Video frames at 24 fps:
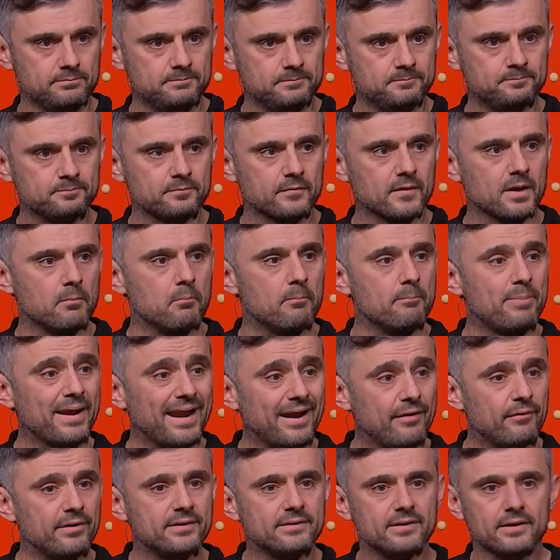
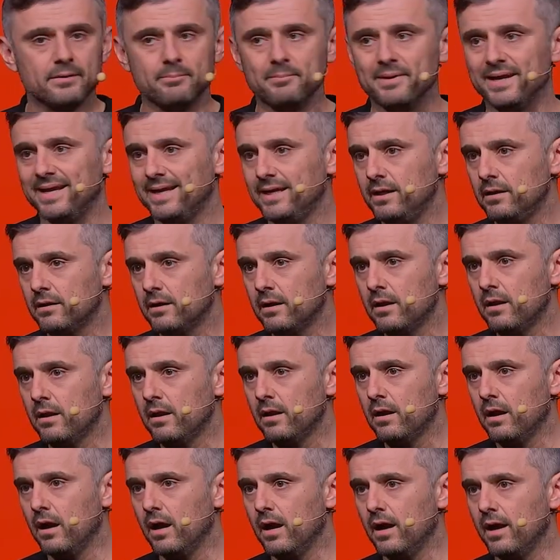parented me
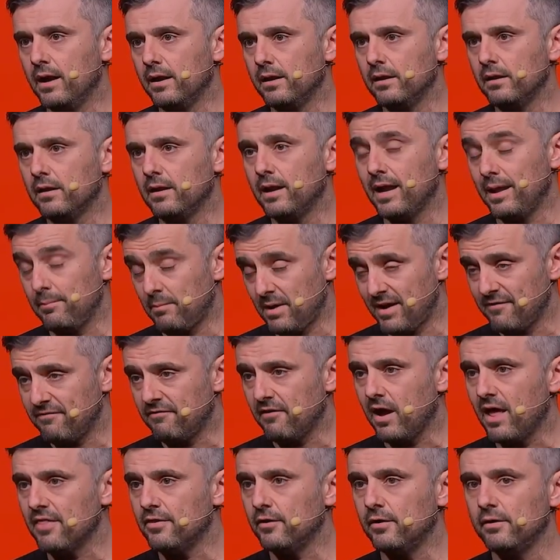uh, and my
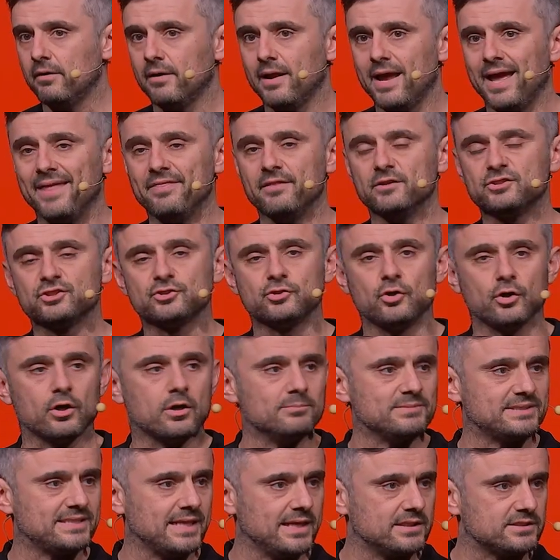father, and the
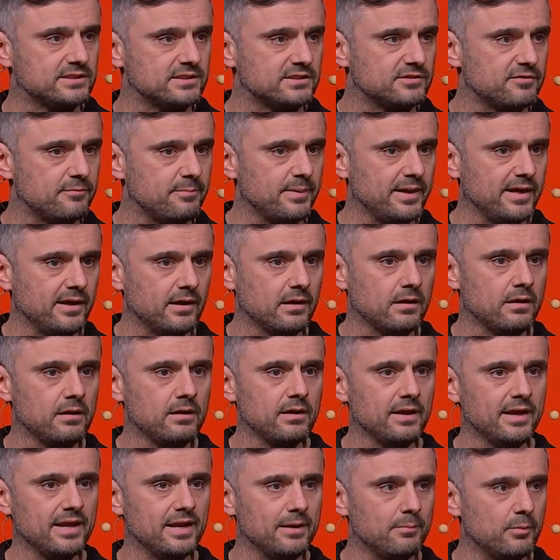circumstances of being
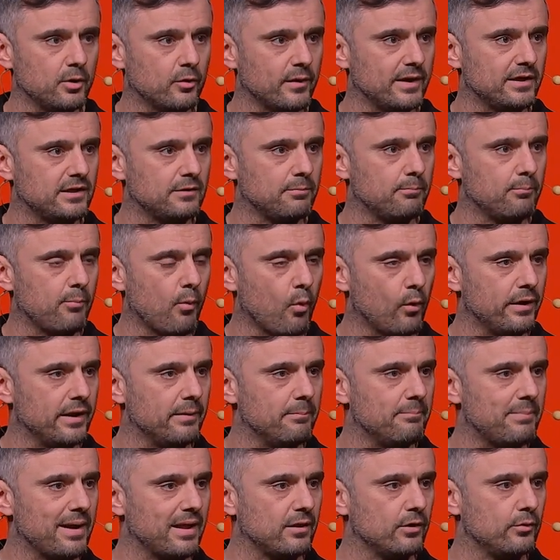an immigrant born
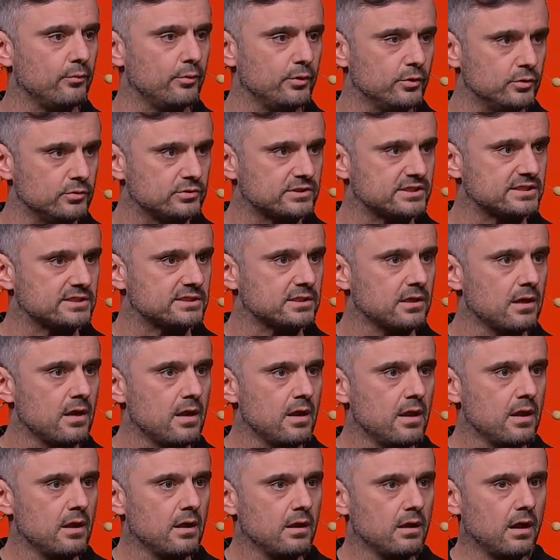in Belarus,
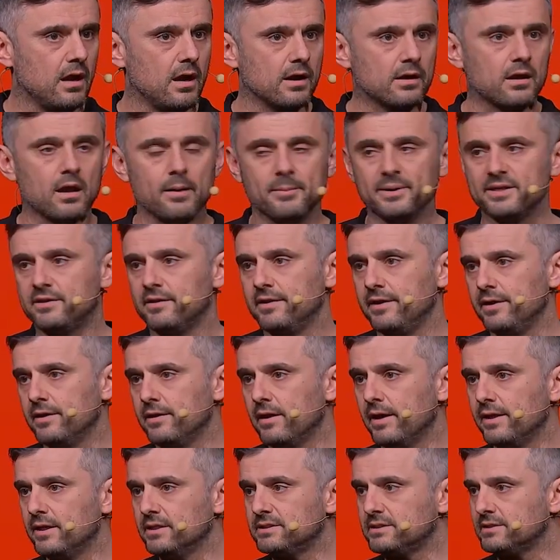uh, coming to the
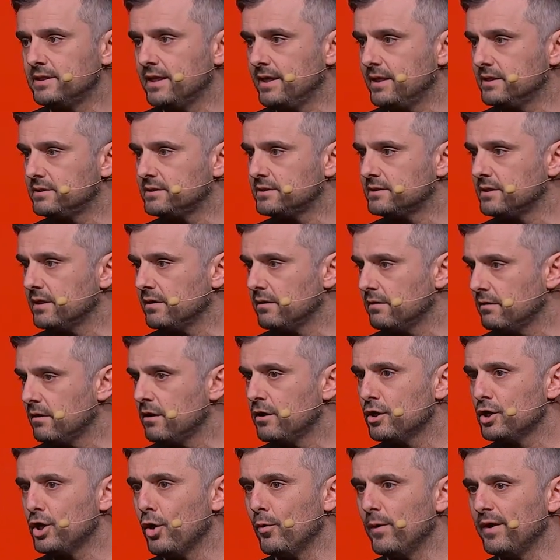United States, and
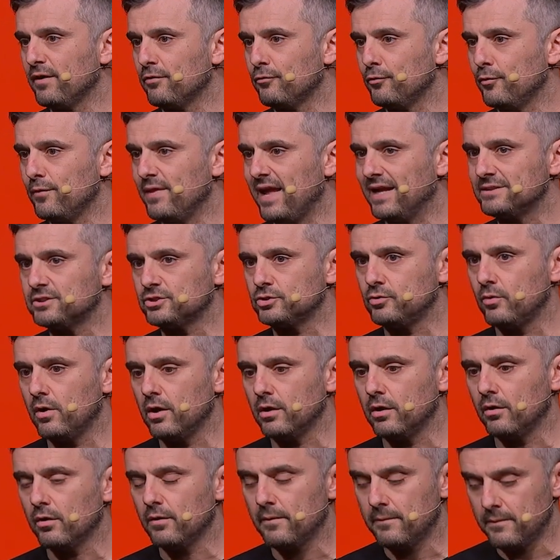going through that
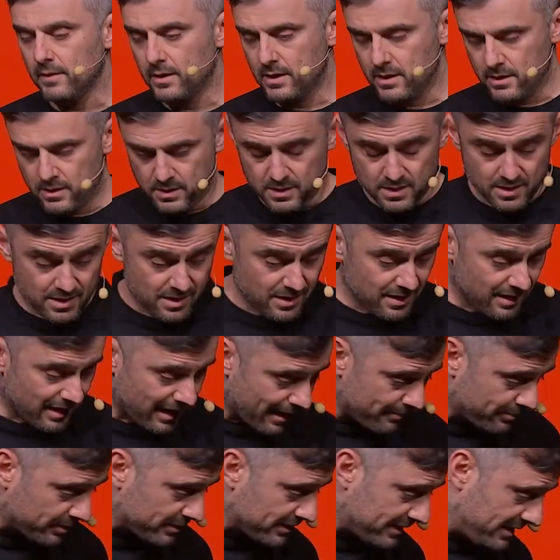struggle.
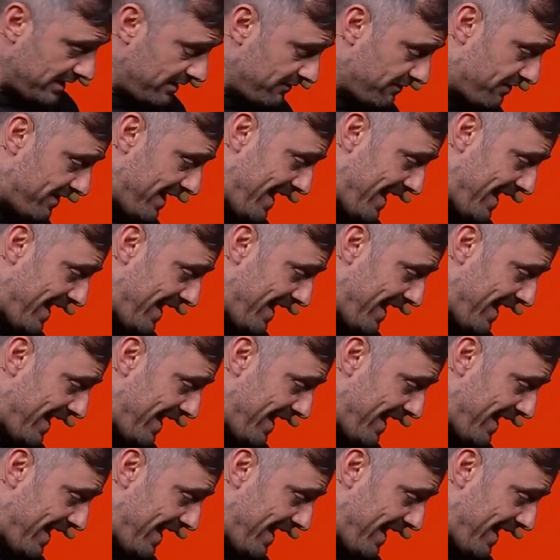I believe